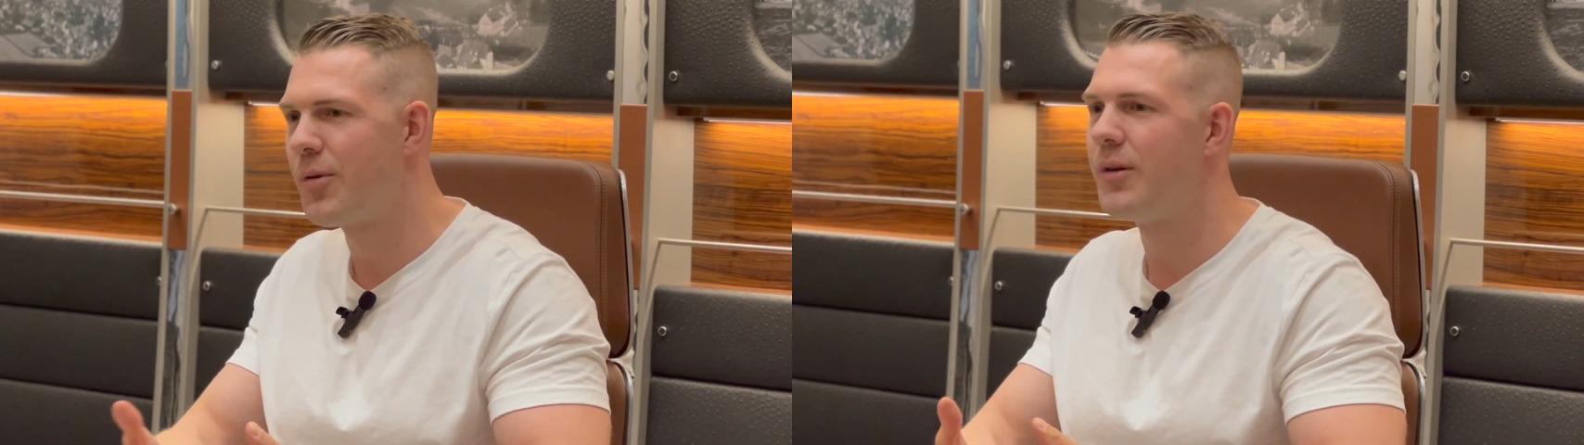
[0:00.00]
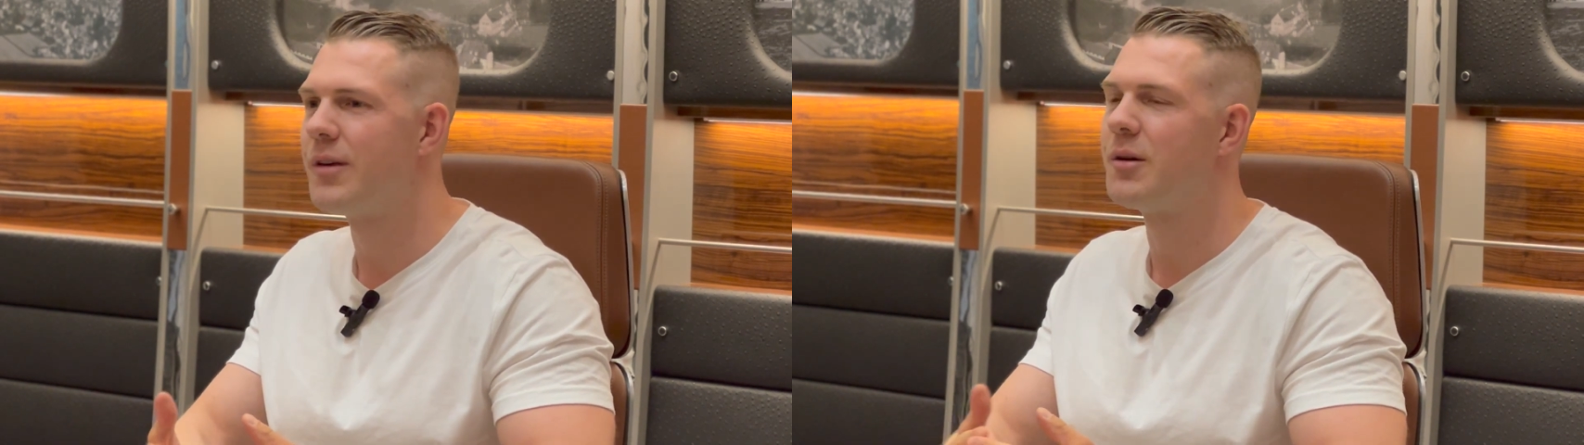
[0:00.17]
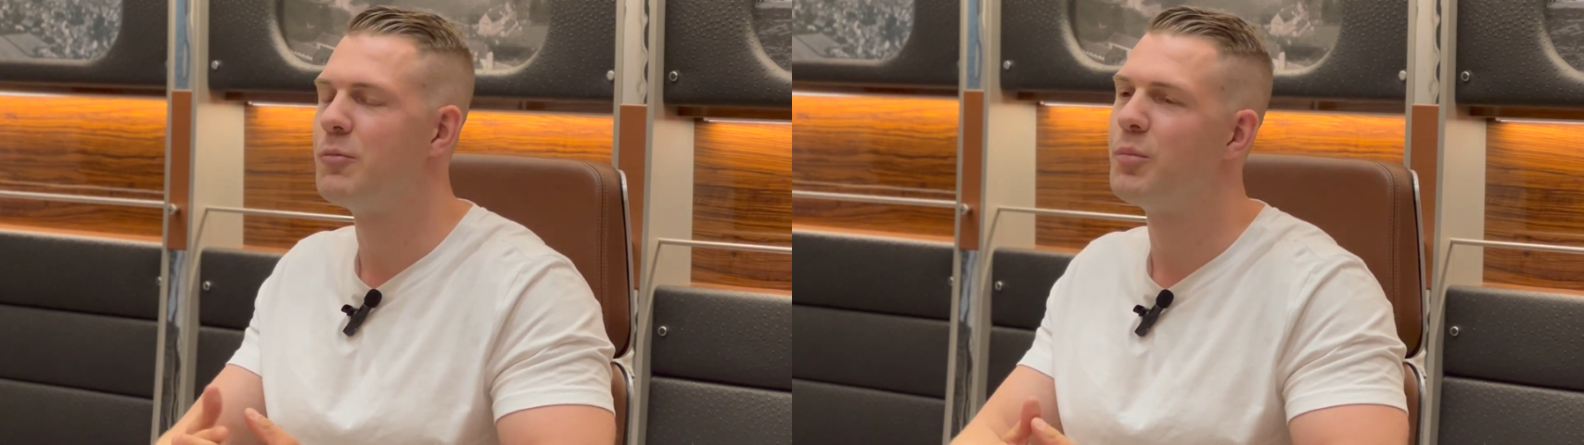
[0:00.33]

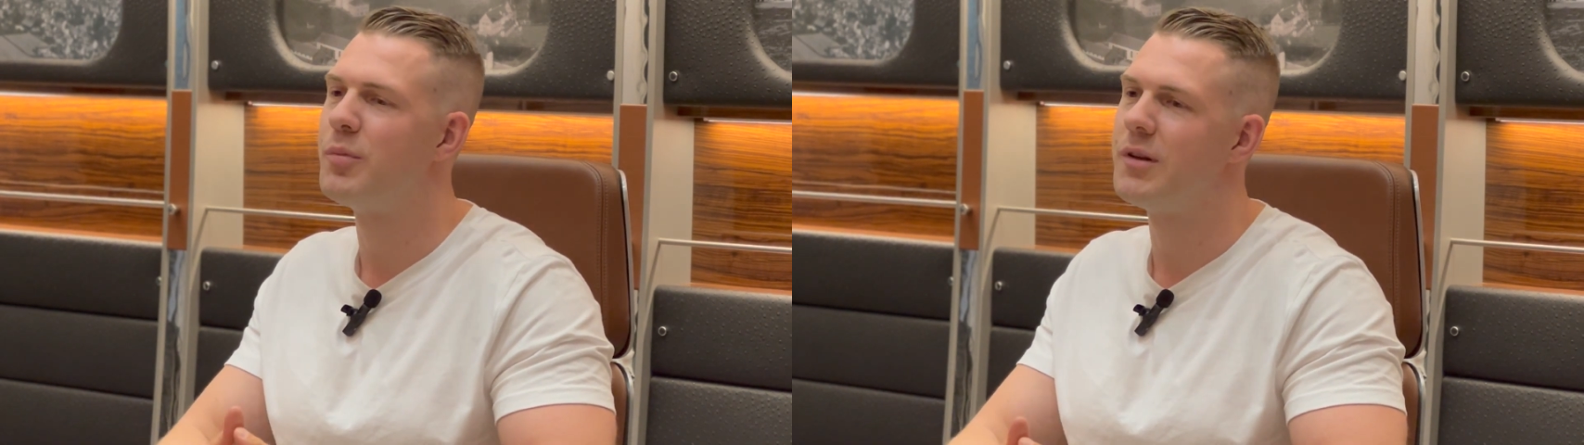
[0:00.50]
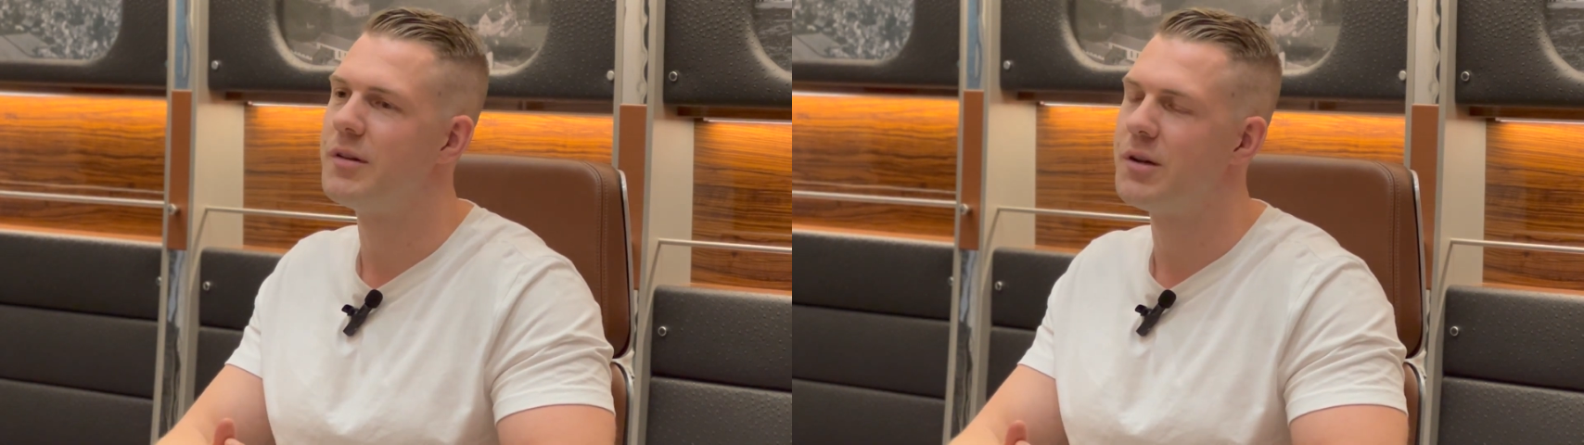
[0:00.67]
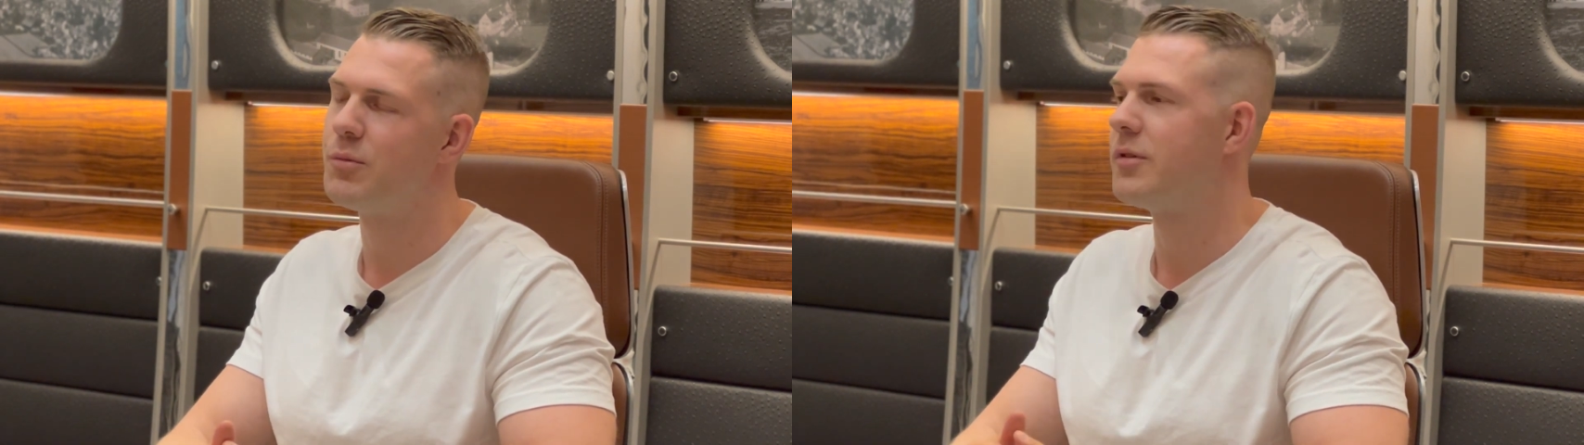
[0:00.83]
thinking
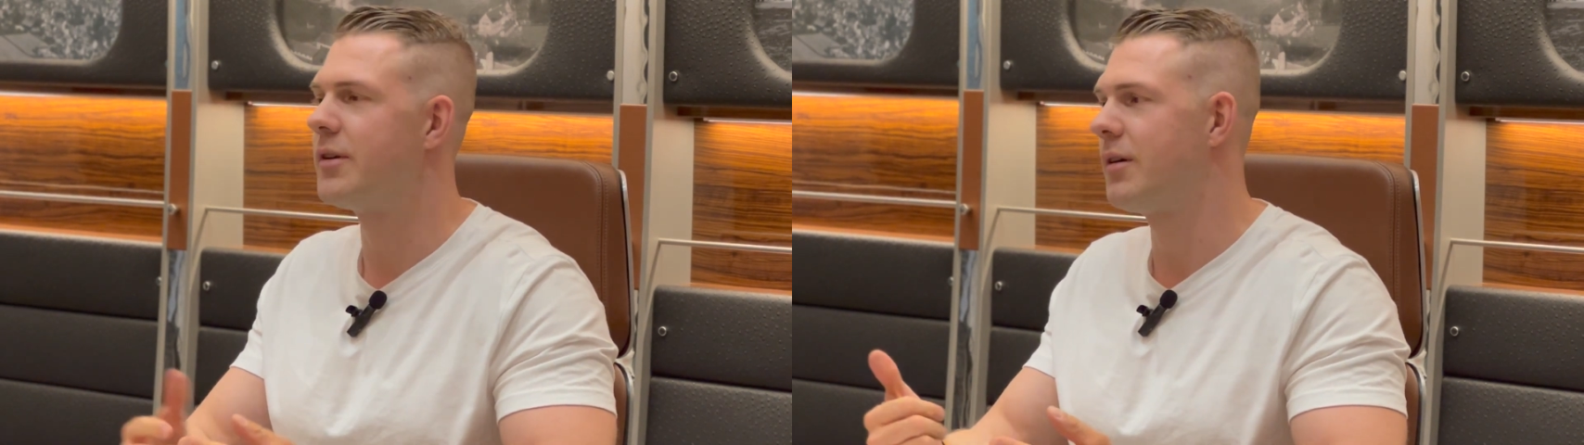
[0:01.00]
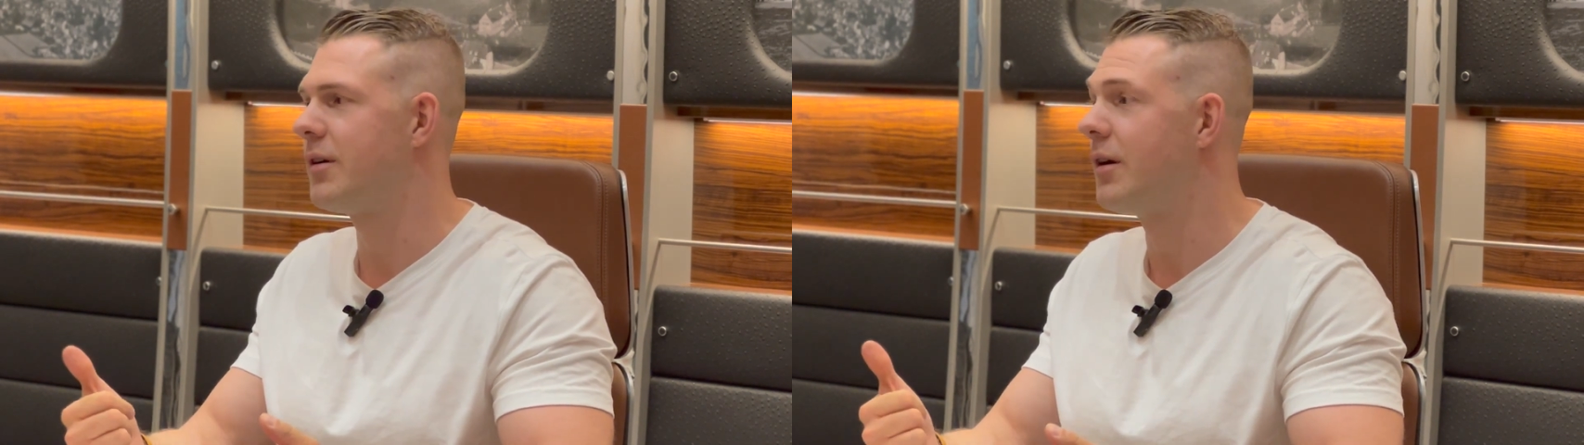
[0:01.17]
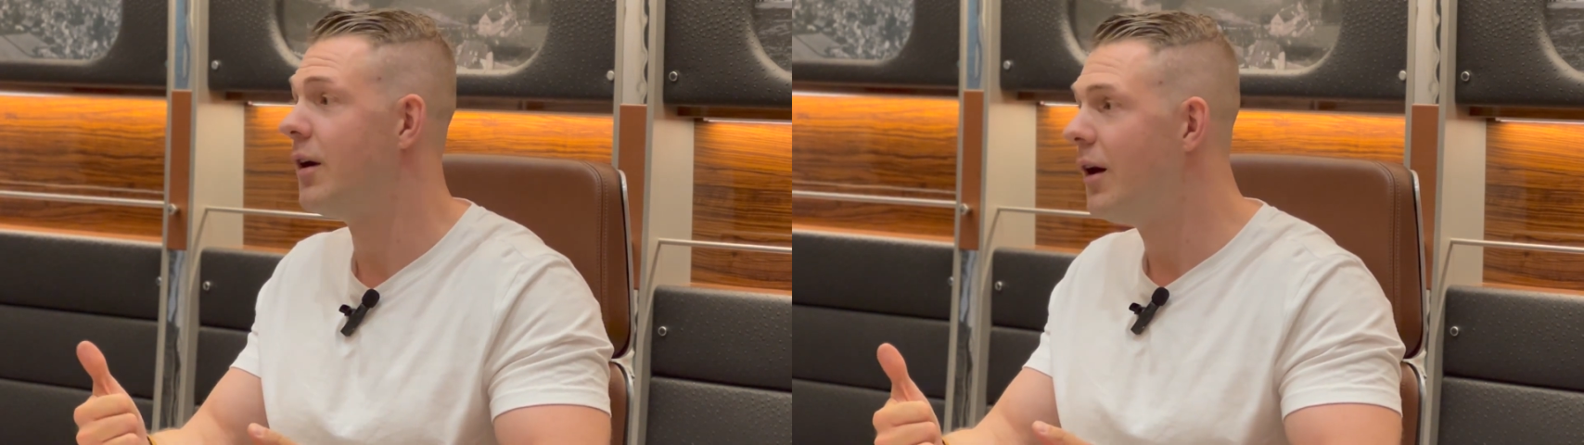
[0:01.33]
mobility, we're
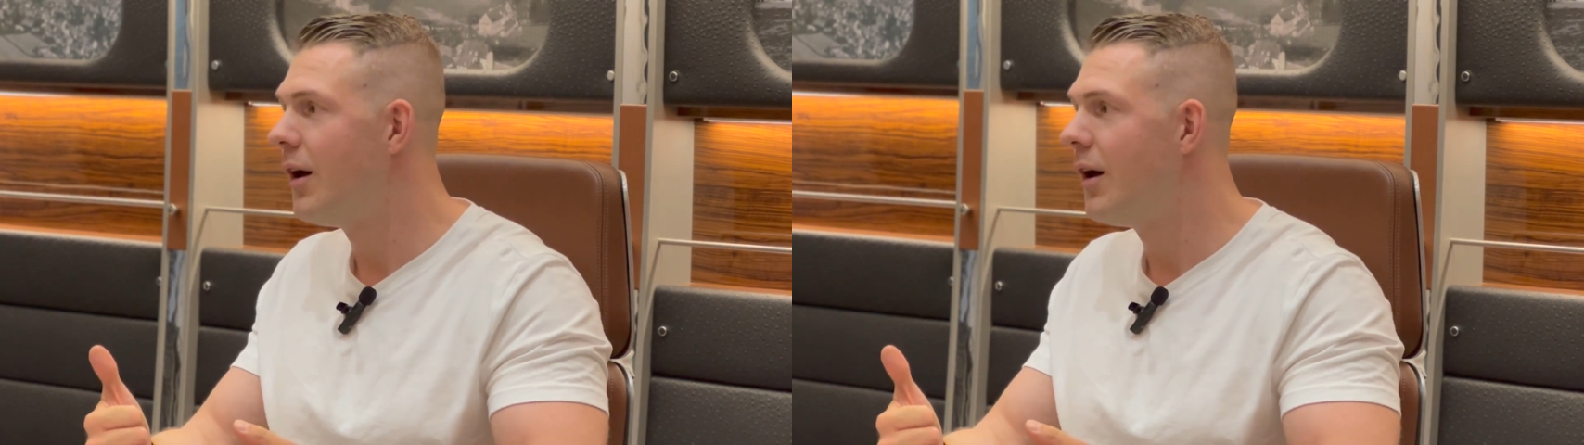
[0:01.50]
thinking